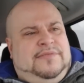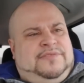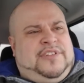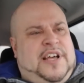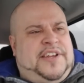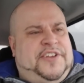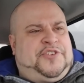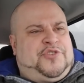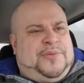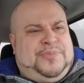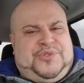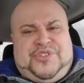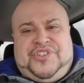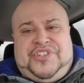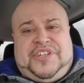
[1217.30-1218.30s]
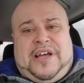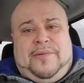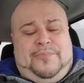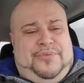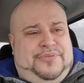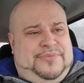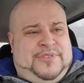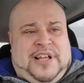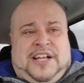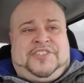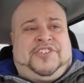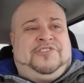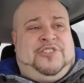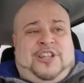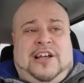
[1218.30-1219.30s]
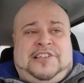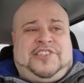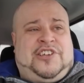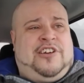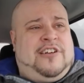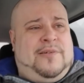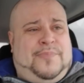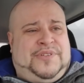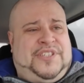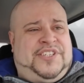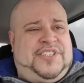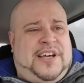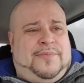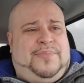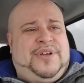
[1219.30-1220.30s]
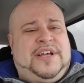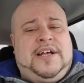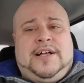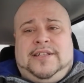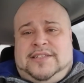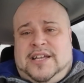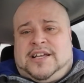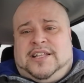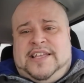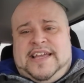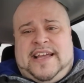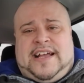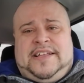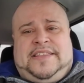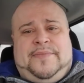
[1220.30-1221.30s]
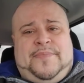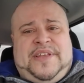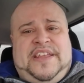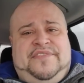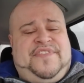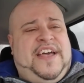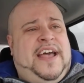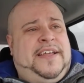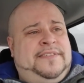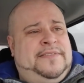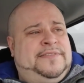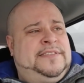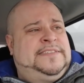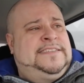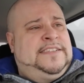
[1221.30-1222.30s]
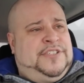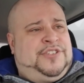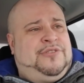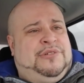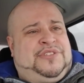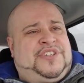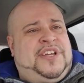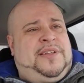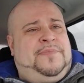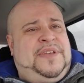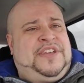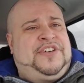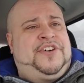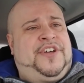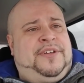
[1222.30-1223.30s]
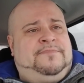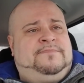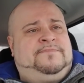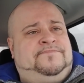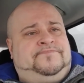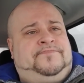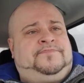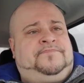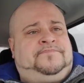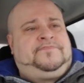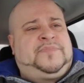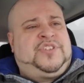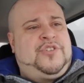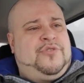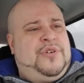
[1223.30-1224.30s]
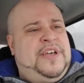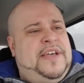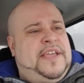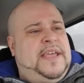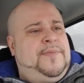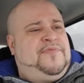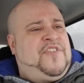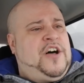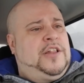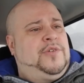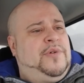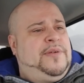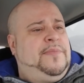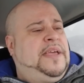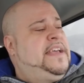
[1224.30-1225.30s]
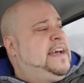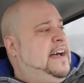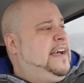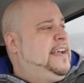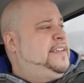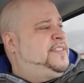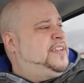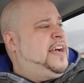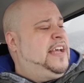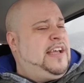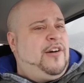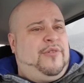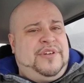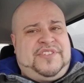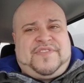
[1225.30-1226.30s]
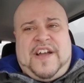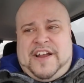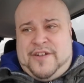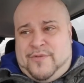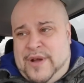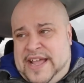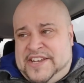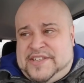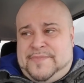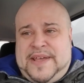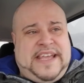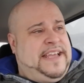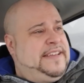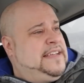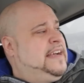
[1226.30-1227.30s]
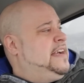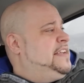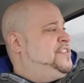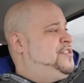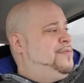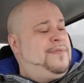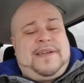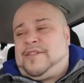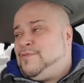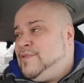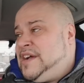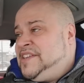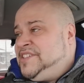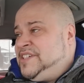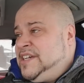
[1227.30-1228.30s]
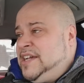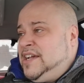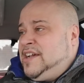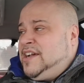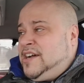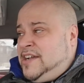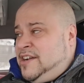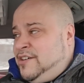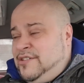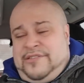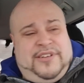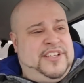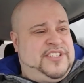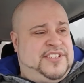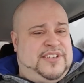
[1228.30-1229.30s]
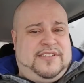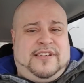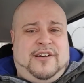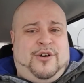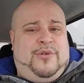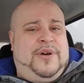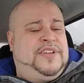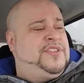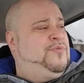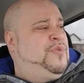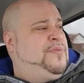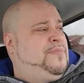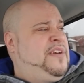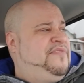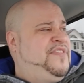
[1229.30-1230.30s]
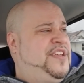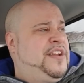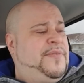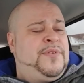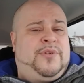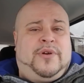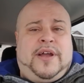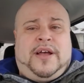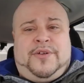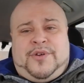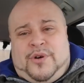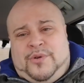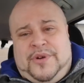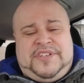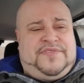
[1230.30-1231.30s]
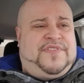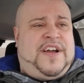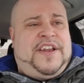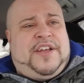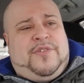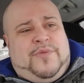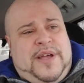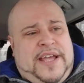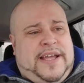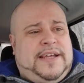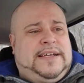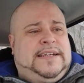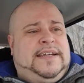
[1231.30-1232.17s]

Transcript: a lot of trips to the dump, lots of carpet to dump. Luckily I got the minivan, so it's gonna be good. So keep following me, guys. I always find a way to make it, guys, no matter what. I always with my feet on the ground, always finding a way